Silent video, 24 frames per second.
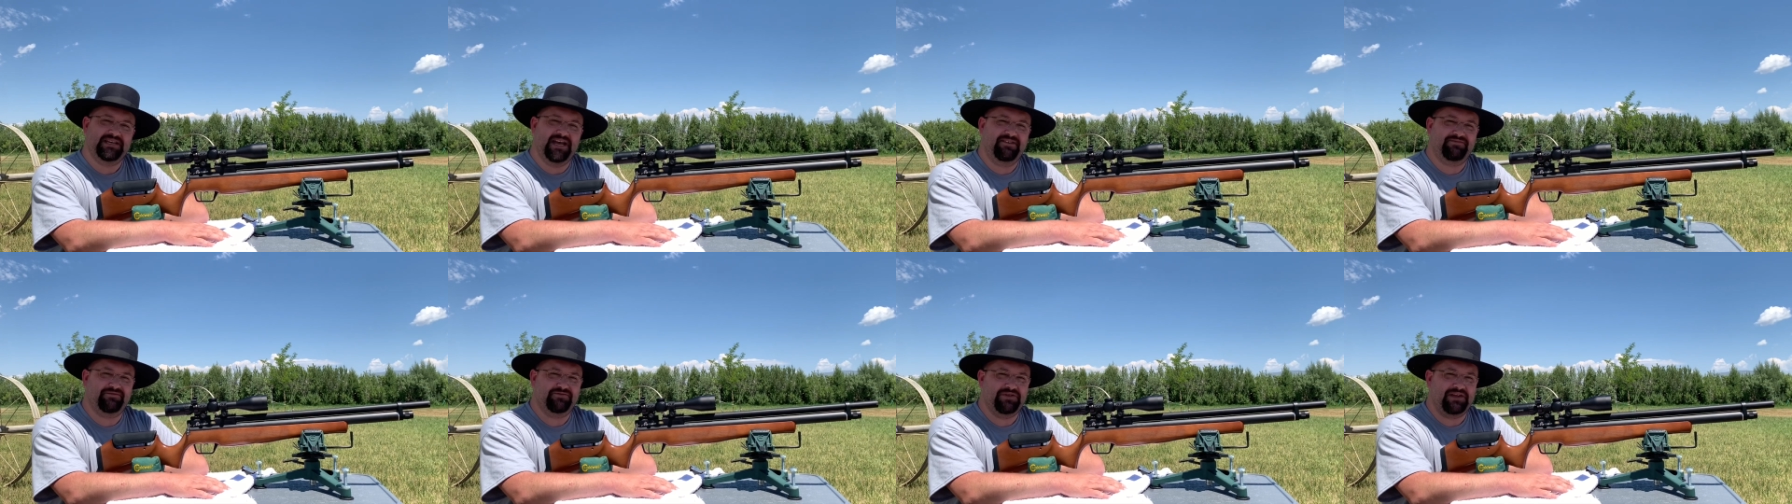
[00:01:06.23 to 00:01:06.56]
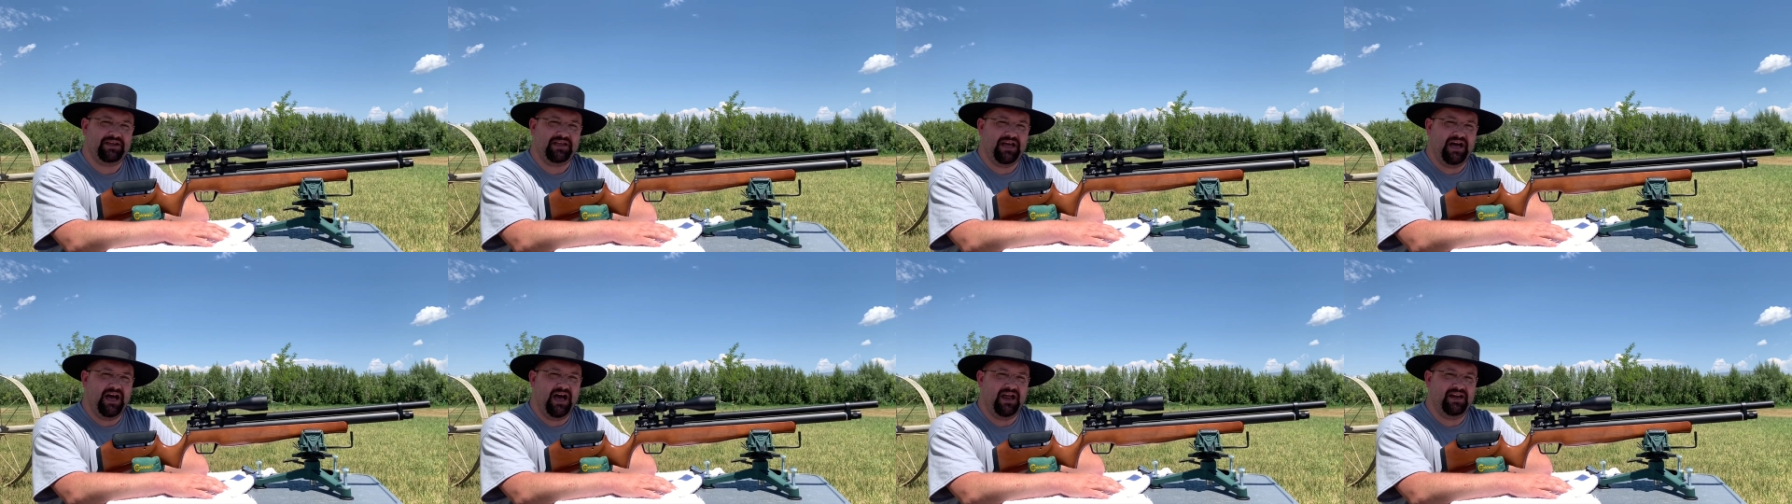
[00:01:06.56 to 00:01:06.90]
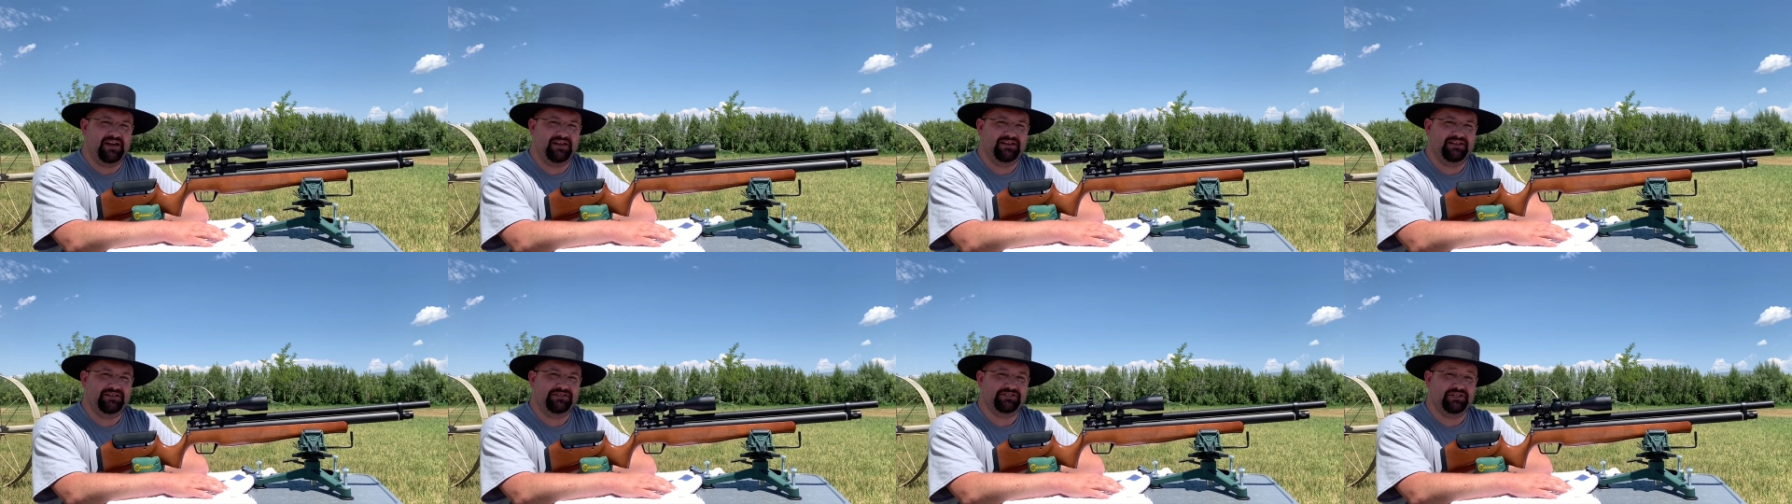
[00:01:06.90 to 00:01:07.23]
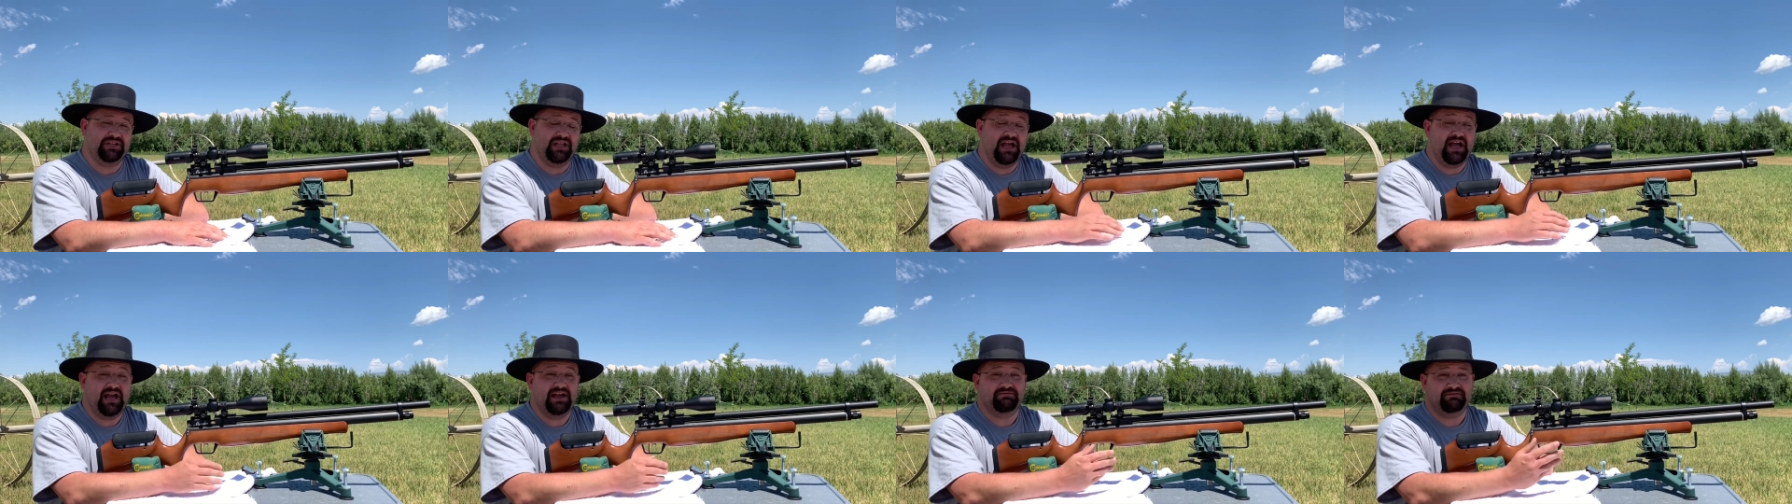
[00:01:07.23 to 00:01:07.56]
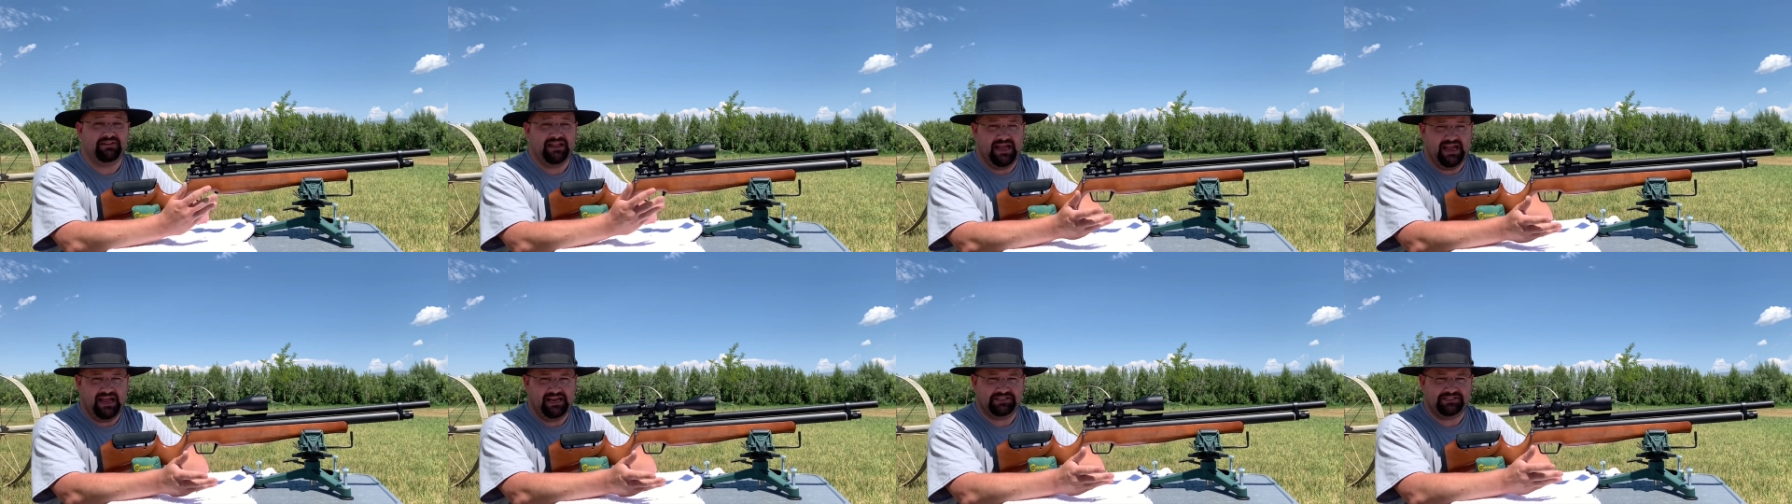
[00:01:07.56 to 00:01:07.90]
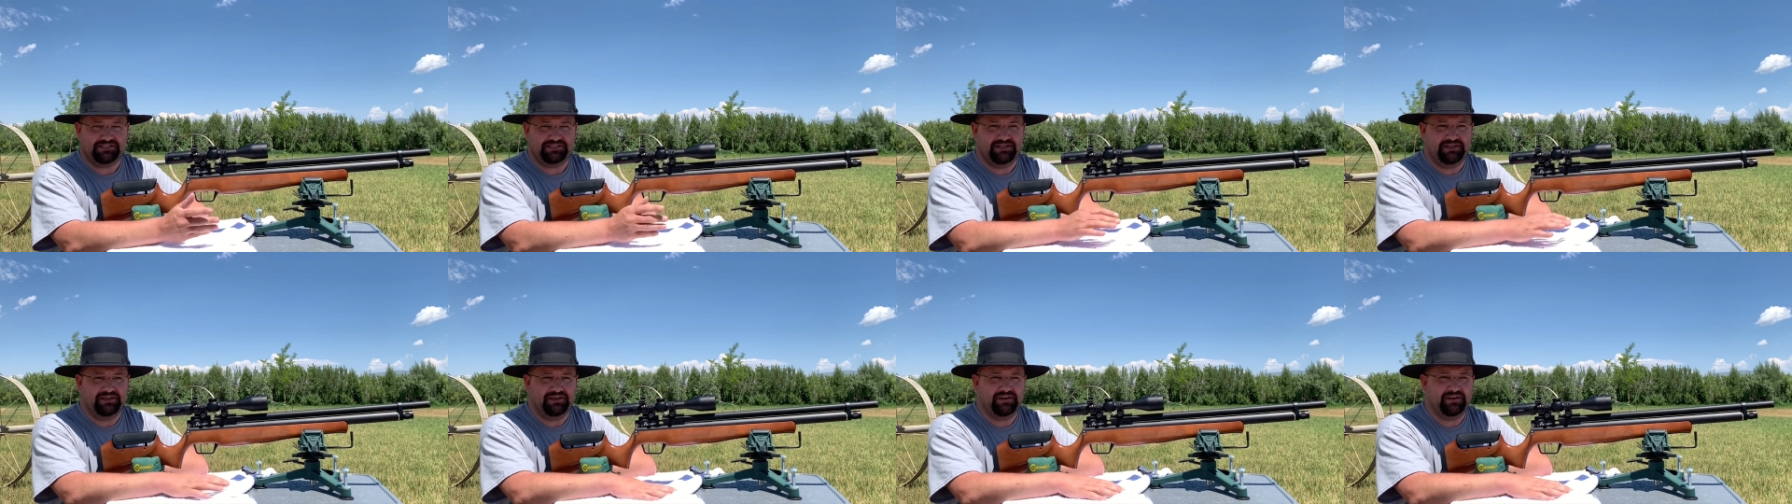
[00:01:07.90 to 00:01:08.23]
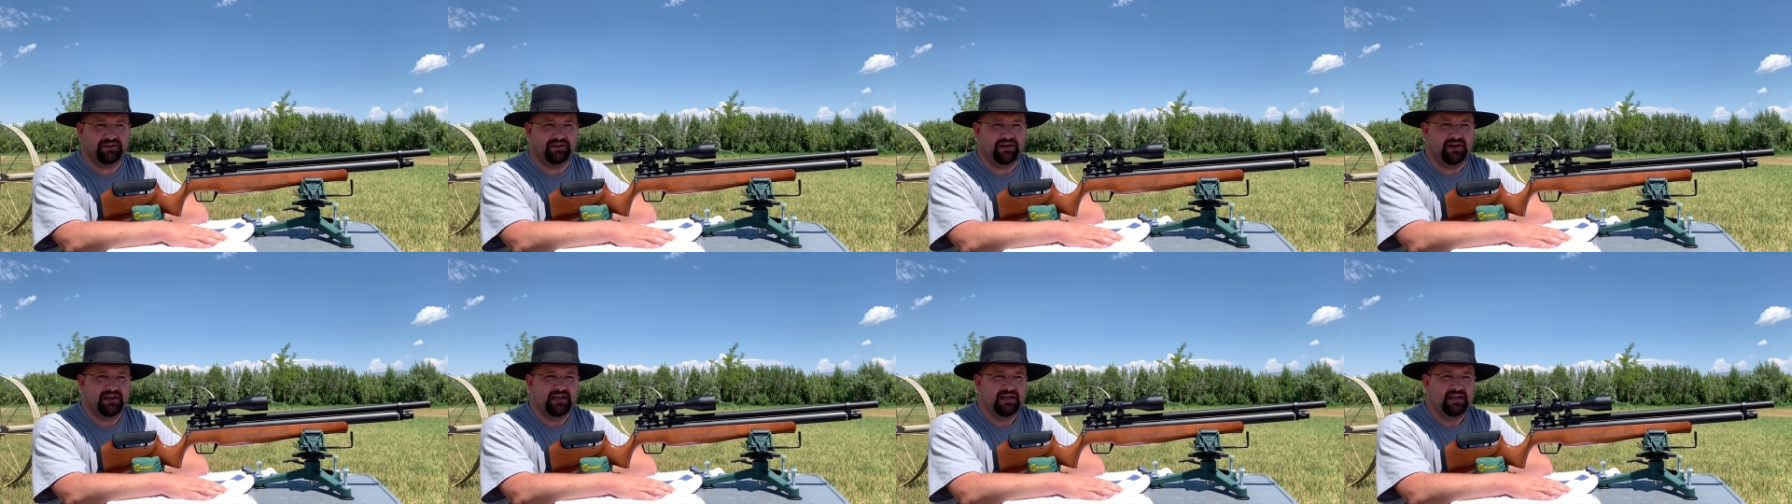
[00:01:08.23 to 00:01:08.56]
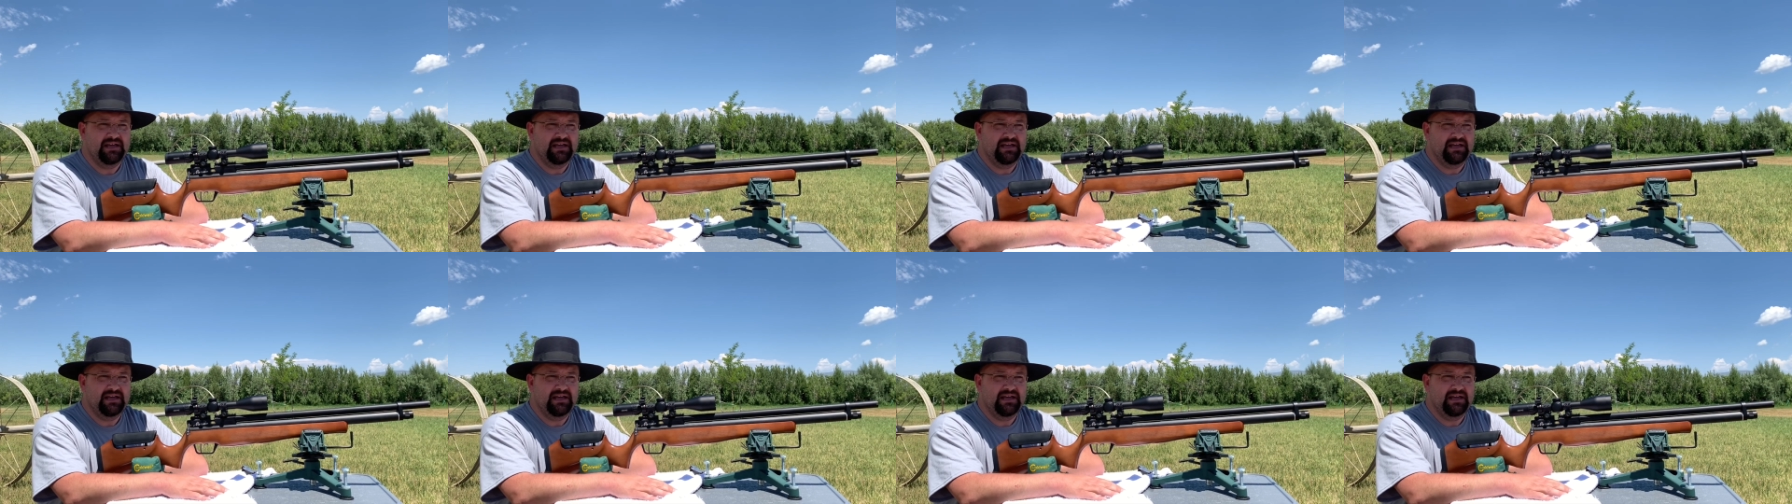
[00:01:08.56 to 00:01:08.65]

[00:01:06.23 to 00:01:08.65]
after he got it in July of last year,